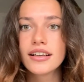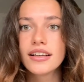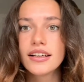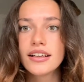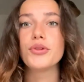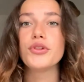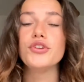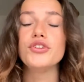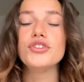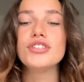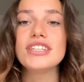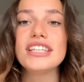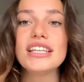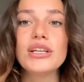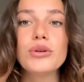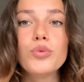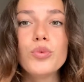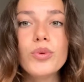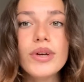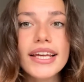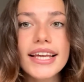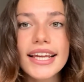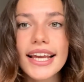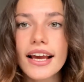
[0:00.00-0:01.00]
Do you see,
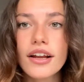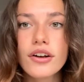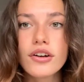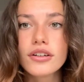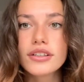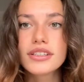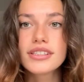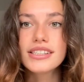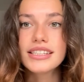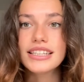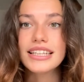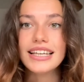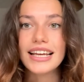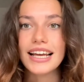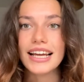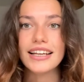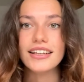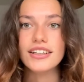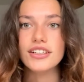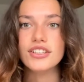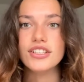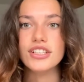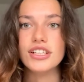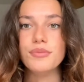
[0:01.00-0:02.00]
we cannot see
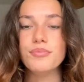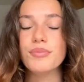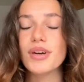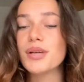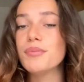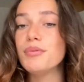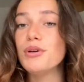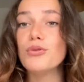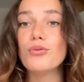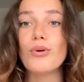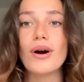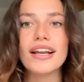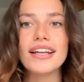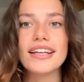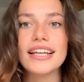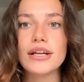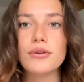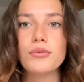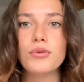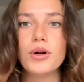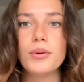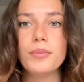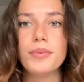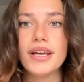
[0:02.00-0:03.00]
energy. Maybe one day
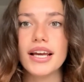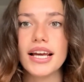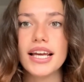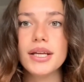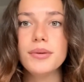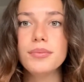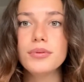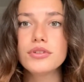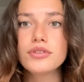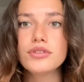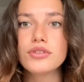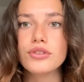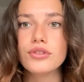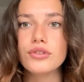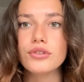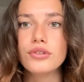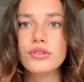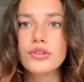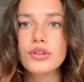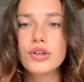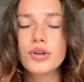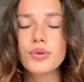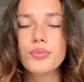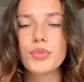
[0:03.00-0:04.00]
we'll be able
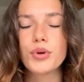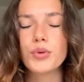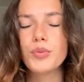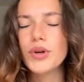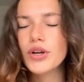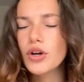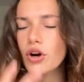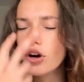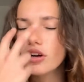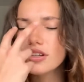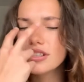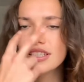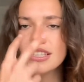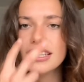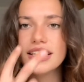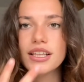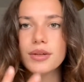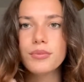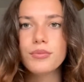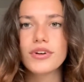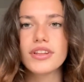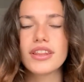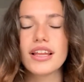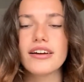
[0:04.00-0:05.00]
to, but we can't see
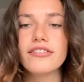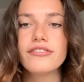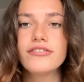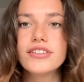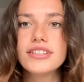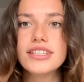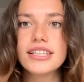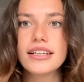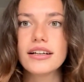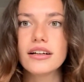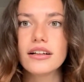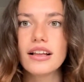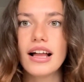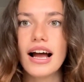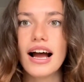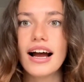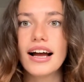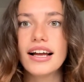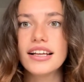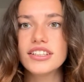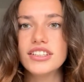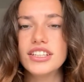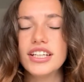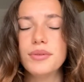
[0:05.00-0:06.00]
them with our physical
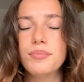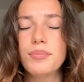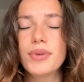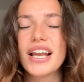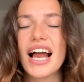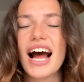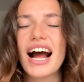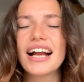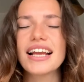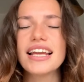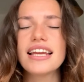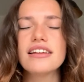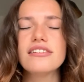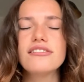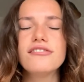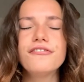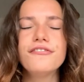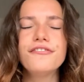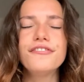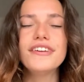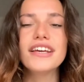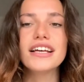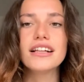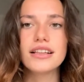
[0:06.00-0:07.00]
eyes yet, but I can
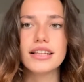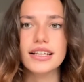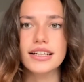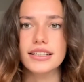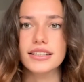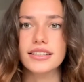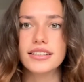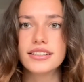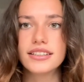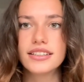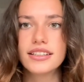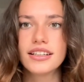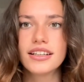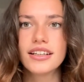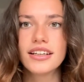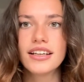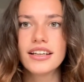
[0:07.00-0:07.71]
feel it.